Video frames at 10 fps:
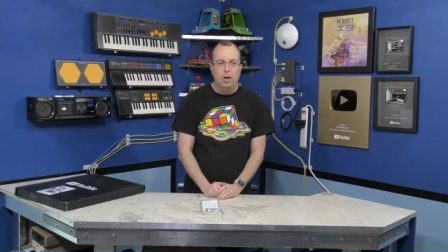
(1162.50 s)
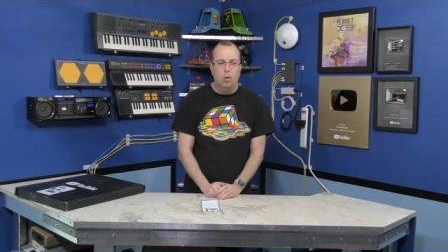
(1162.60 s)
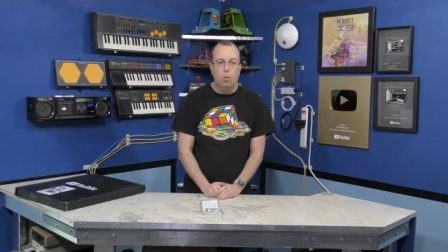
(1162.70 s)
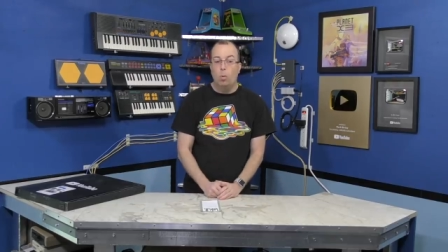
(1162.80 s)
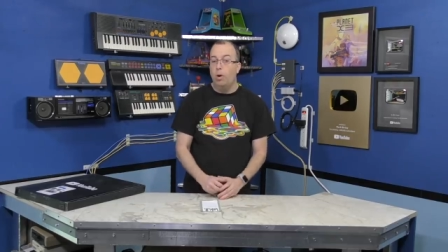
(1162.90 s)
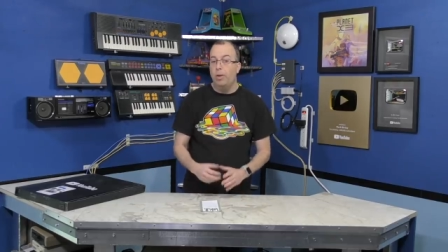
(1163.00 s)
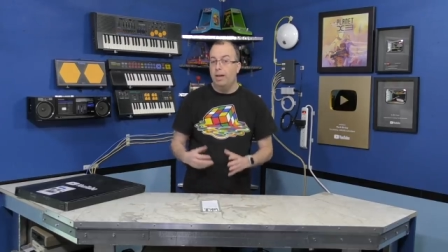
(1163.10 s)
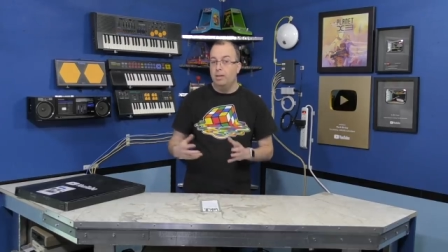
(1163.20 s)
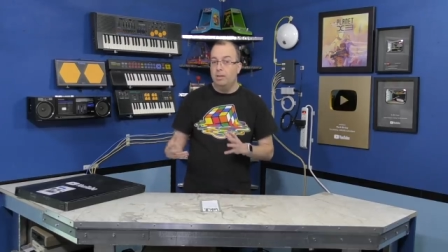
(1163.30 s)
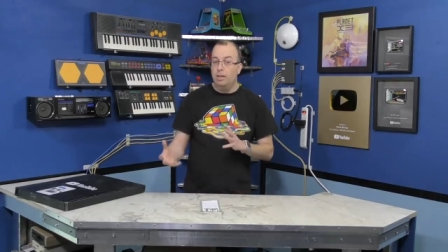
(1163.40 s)
or where they
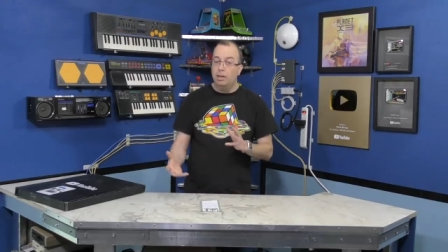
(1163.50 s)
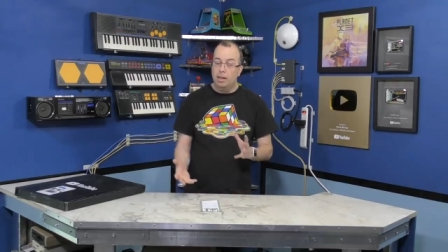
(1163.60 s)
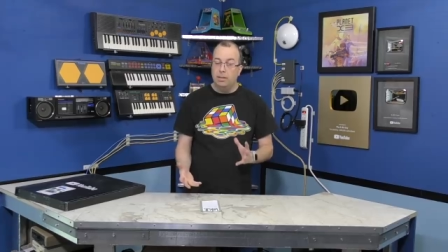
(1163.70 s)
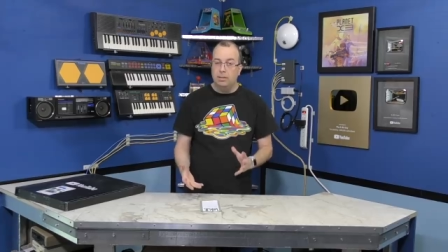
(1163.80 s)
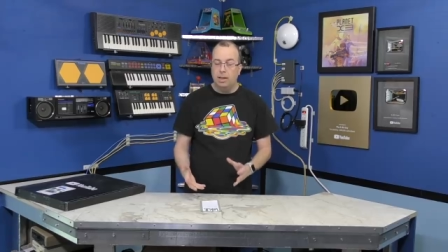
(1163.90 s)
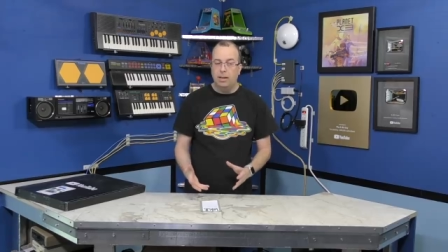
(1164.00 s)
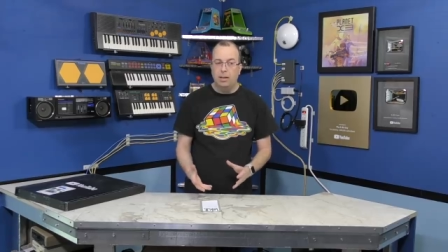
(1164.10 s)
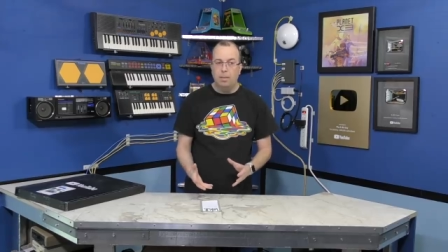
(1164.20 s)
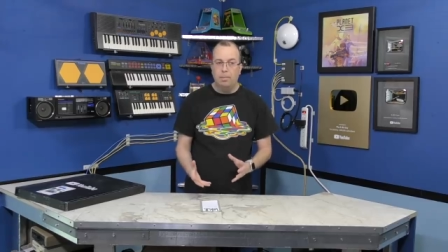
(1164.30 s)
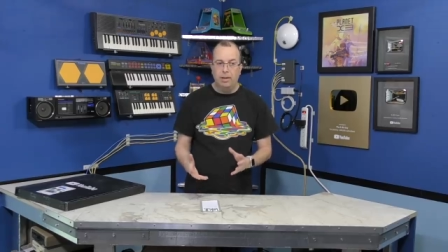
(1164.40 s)
can see a list.
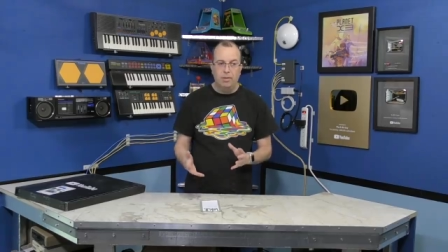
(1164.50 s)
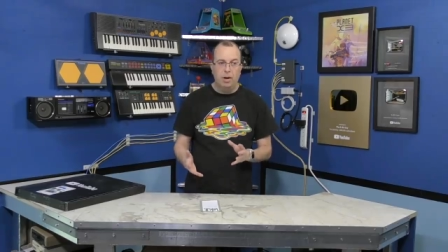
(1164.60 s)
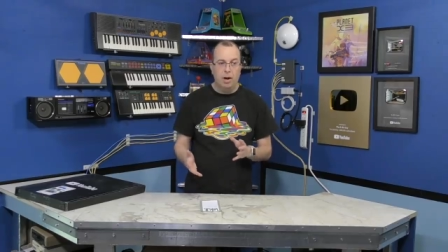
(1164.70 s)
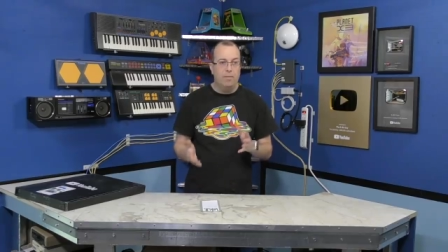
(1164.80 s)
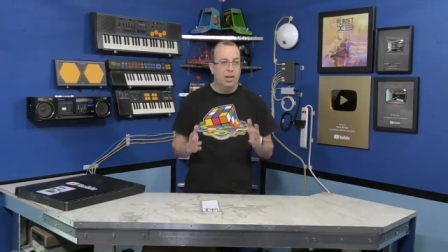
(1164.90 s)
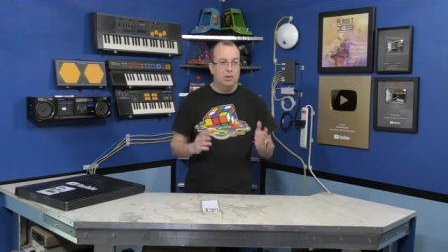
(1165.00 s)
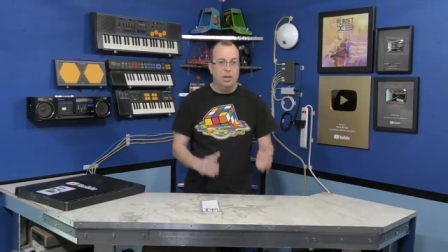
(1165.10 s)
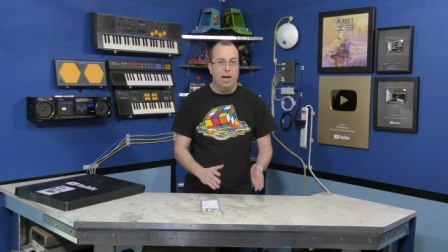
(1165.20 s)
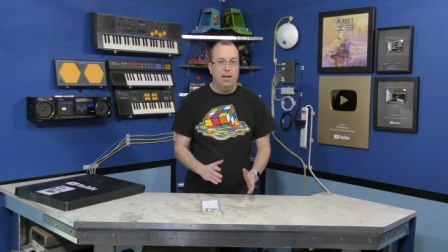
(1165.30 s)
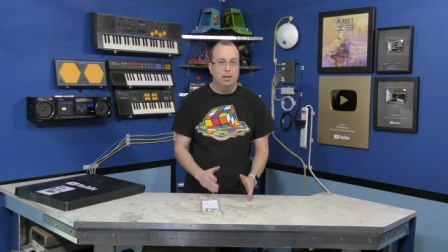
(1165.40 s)
And believe it or not, I've
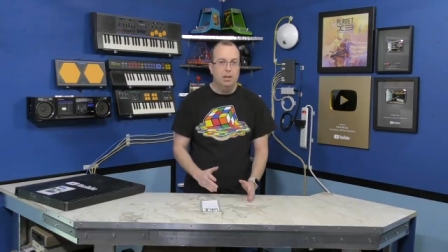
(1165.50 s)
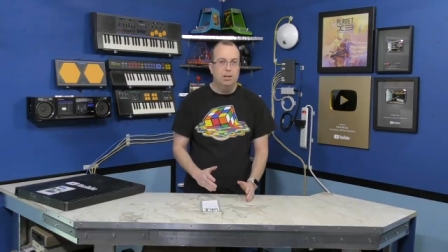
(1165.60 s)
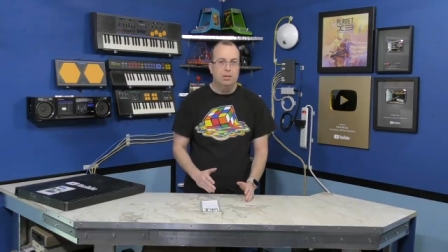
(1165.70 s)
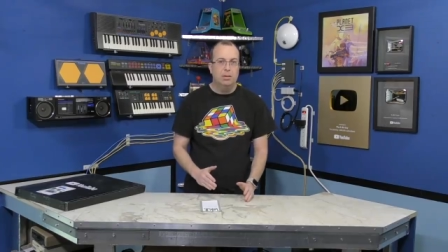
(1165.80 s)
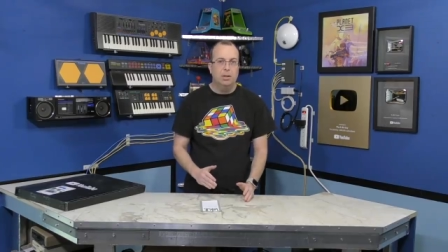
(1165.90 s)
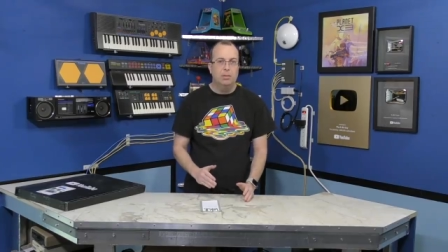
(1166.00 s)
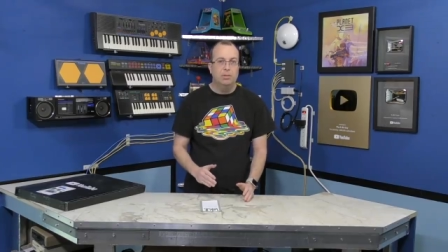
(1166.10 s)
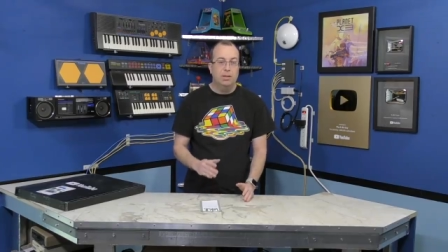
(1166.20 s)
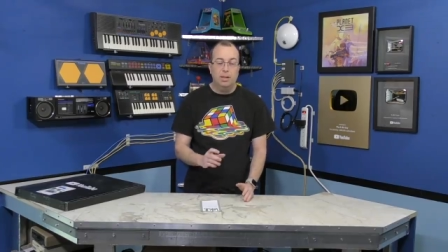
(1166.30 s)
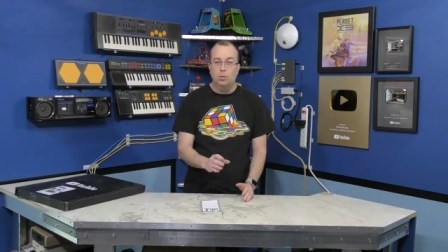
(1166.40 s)
actually had a list of
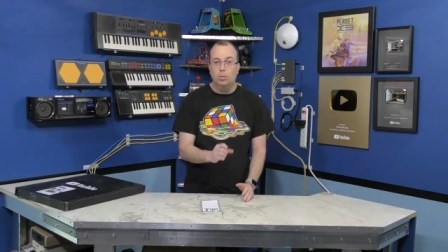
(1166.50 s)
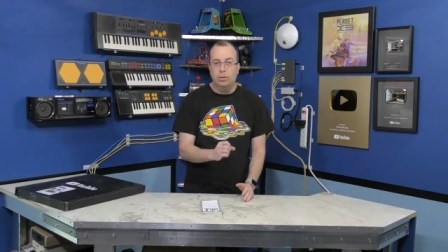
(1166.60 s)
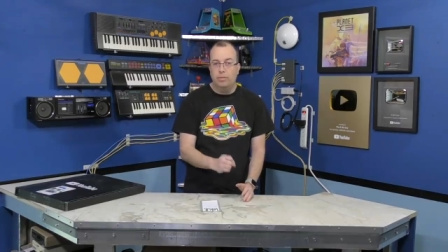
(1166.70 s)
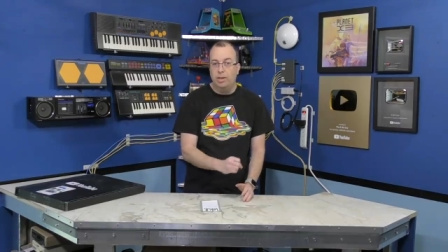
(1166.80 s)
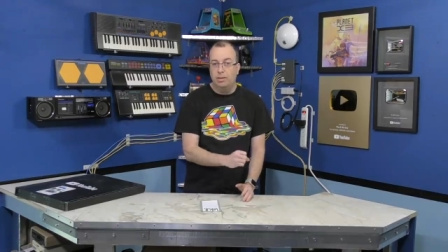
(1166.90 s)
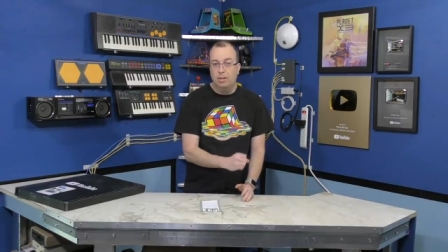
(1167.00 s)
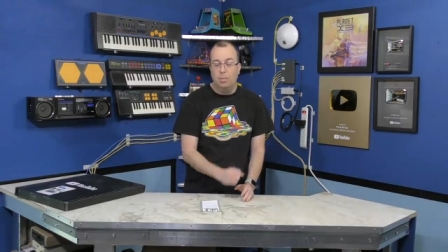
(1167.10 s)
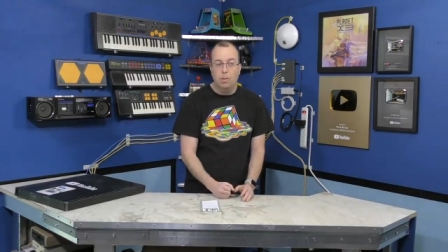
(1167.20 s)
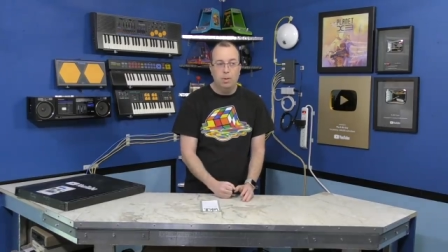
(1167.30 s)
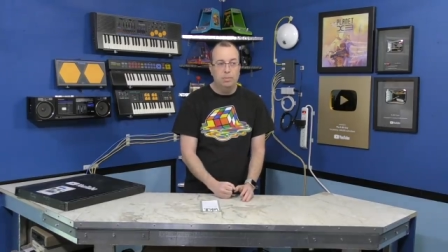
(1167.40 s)
scheduled events on
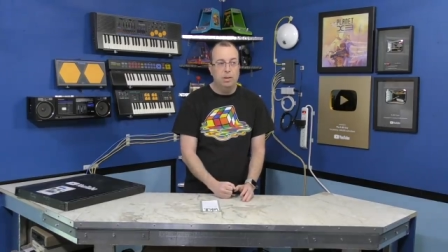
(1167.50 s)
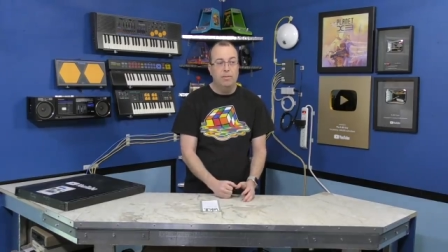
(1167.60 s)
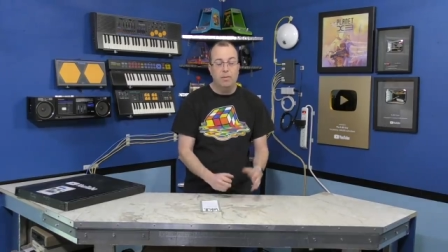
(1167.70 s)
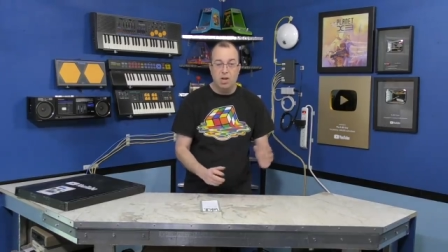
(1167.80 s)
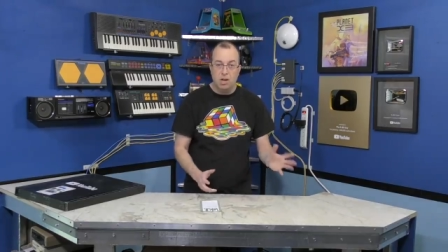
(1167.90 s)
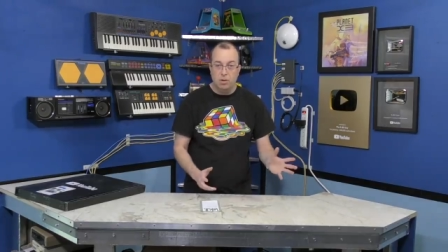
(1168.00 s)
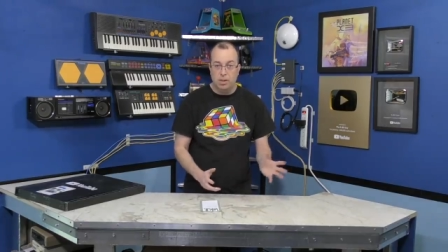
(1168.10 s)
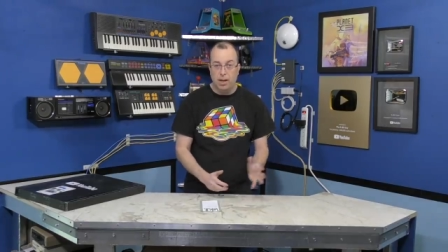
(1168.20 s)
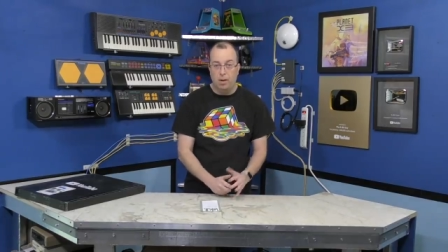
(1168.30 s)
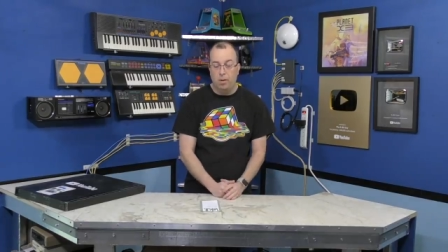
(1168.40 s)
my website for
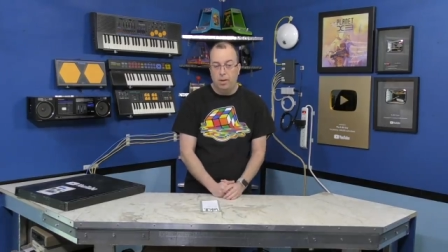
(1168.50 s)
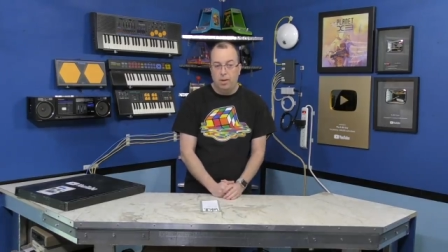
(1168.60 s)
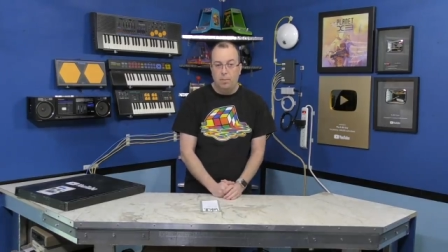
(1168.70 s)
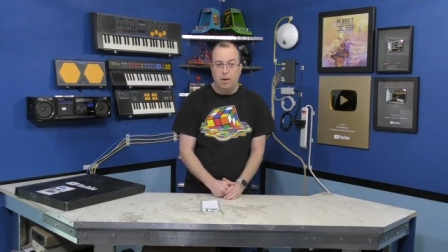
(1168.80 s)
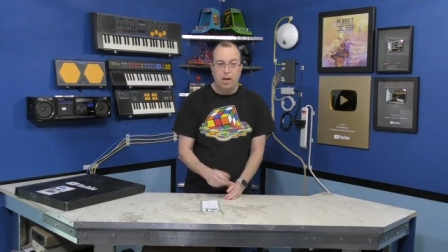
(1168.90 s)
years now, but a